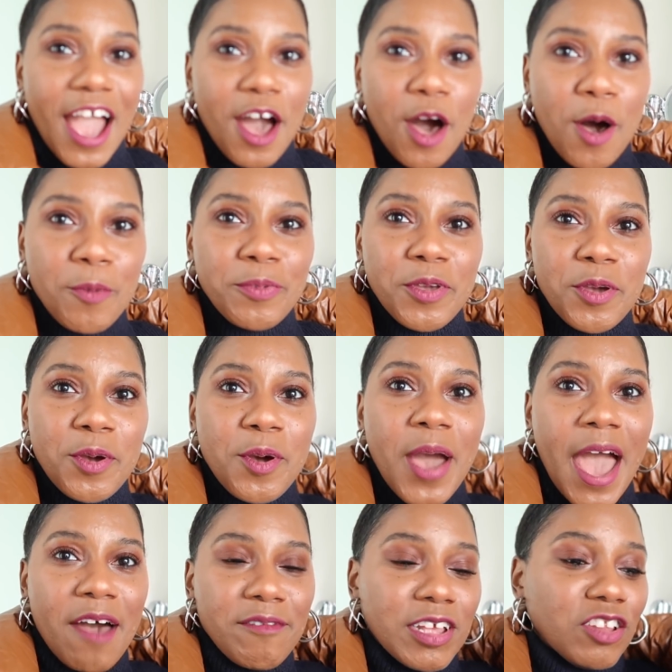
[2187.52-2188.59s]
I hope you
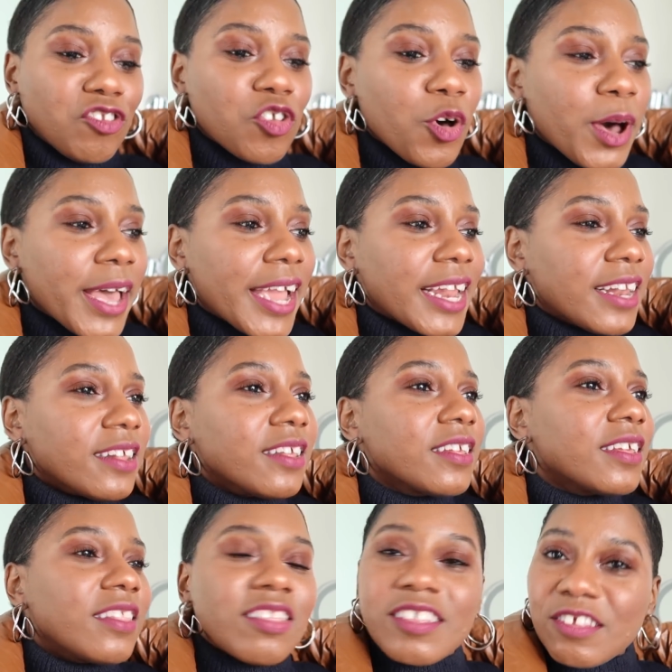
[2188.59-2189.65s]
have enjoyed
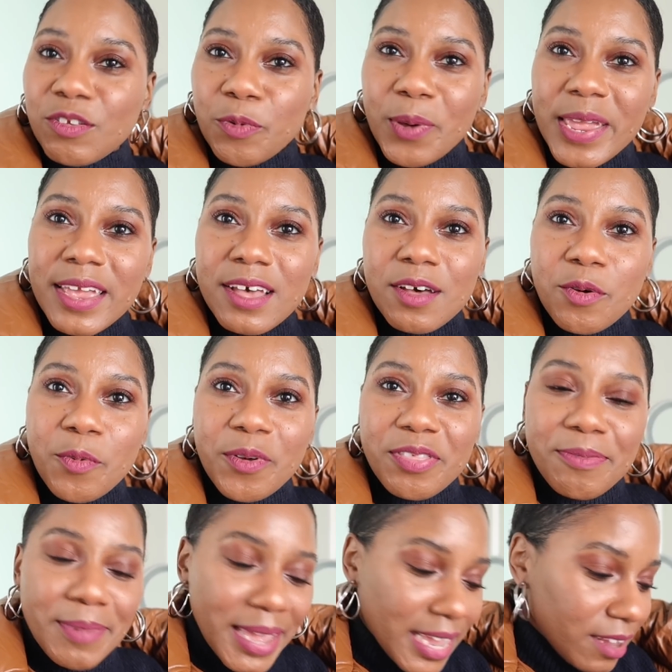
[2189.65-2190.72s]
this week
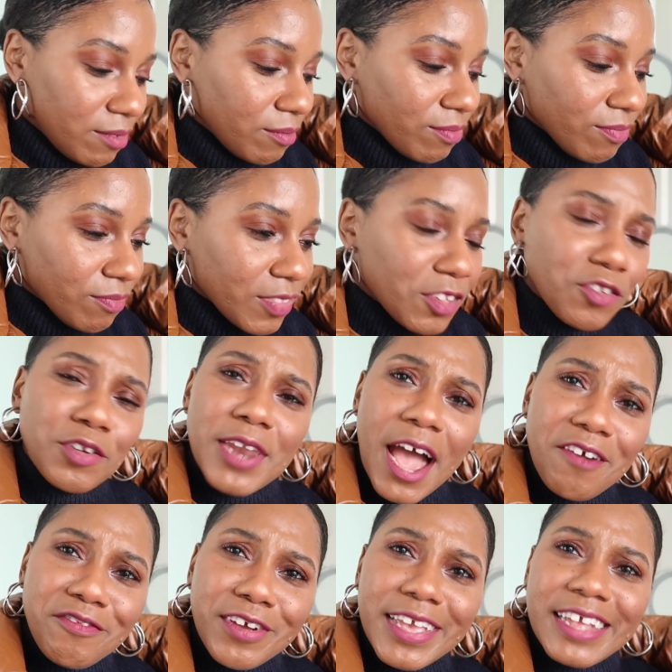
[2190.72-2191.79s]
with me do
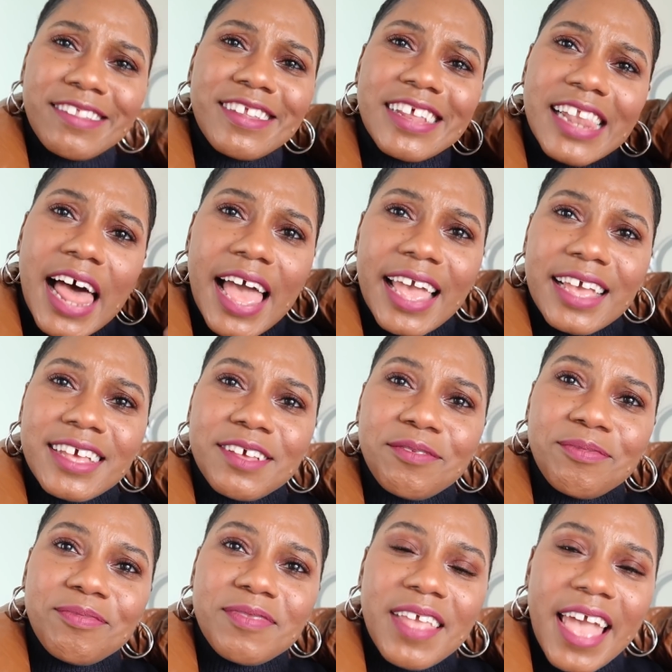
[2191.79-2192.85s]
not forget to like
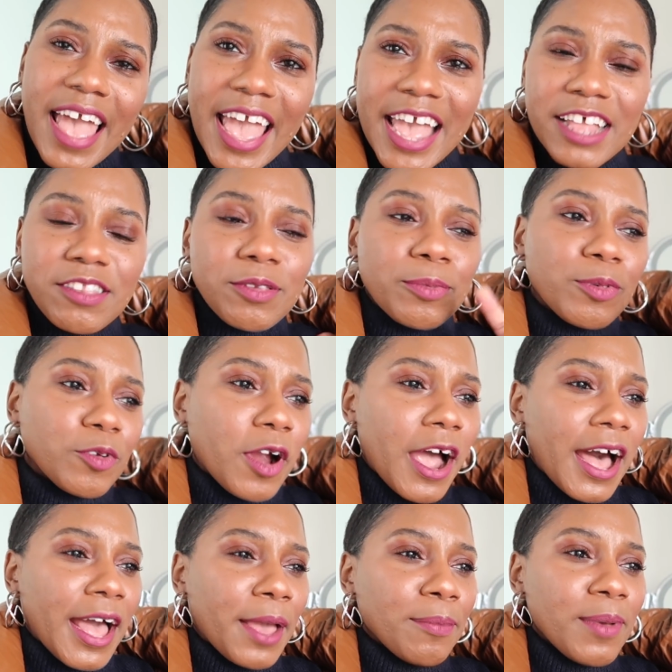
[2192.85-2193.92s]
and
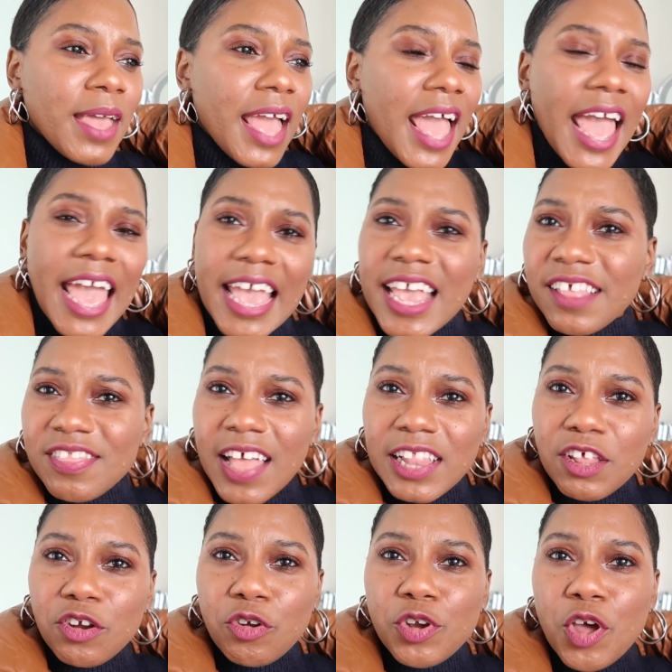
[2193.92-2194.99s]
subscribe and hit that
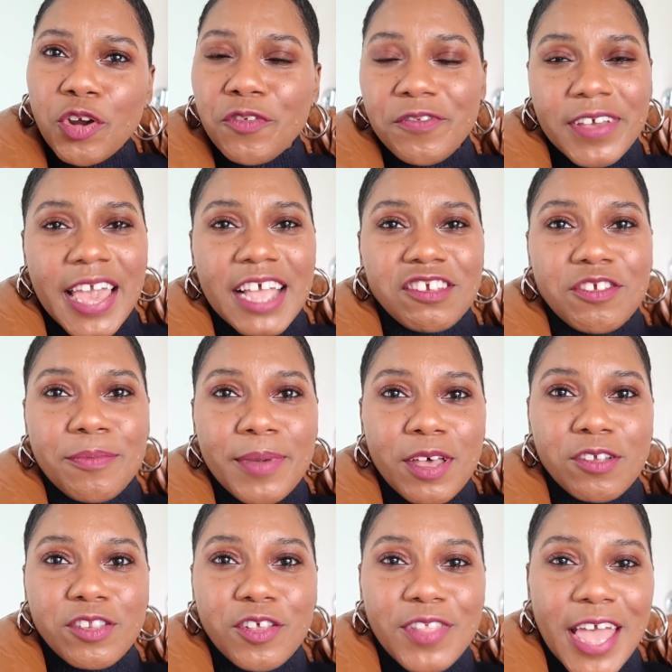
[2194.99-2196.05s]
little notification
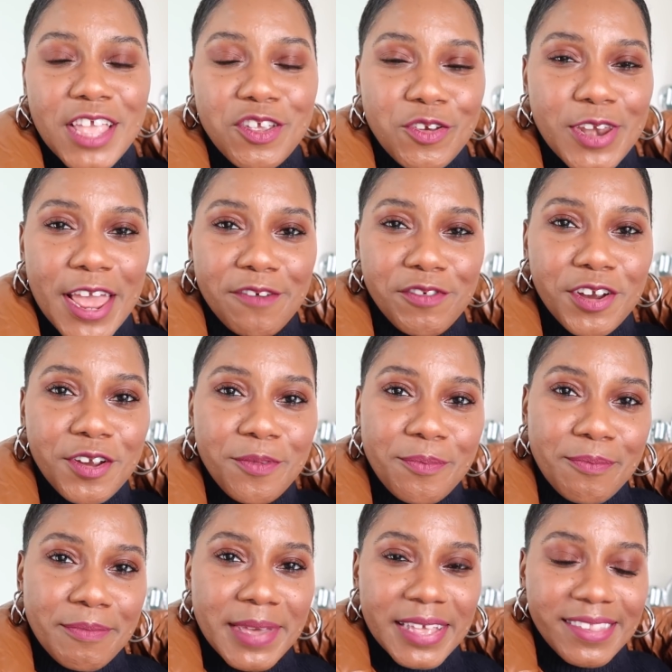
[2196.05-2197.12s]
bell so that you never
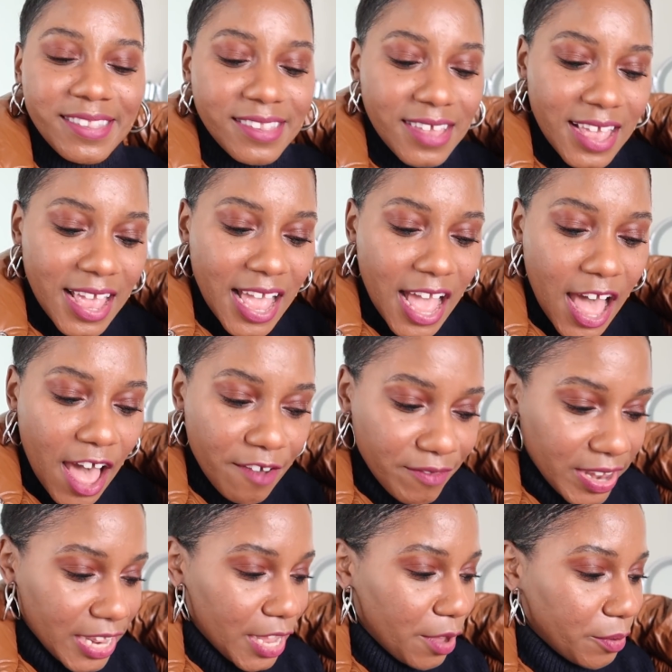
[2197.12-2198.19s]
miss a
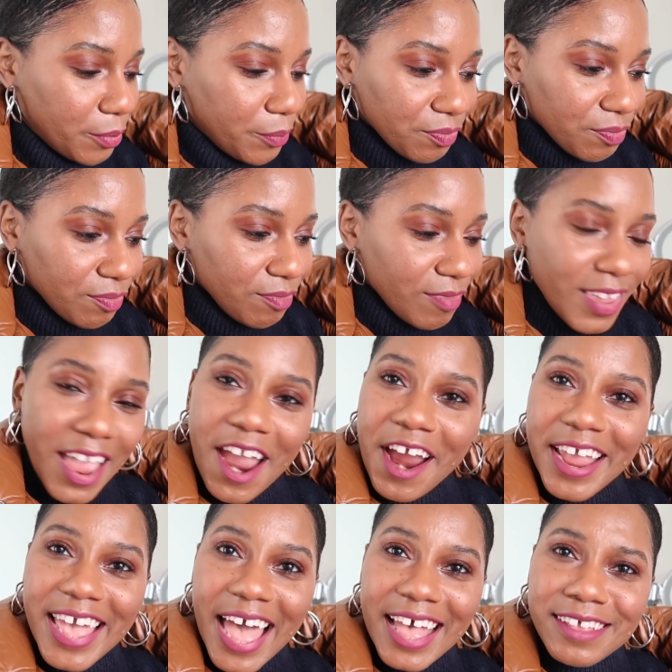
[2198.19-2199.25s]
video. All
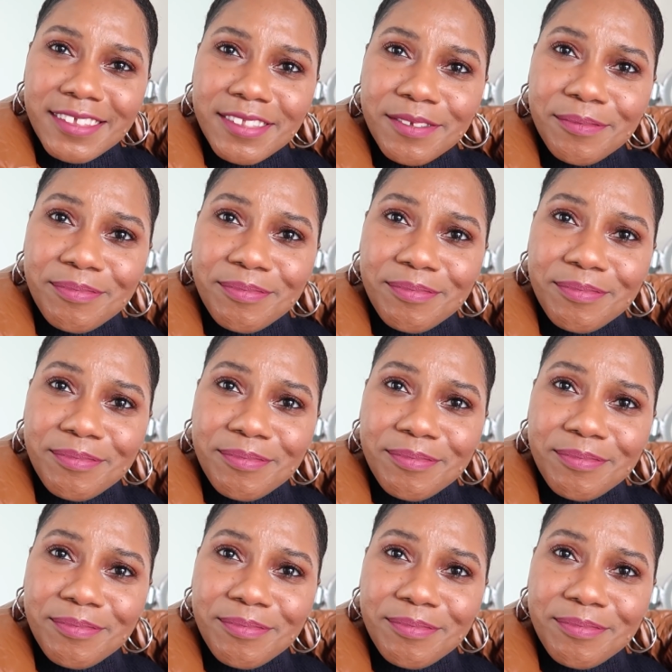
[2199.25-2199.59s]
right, guys.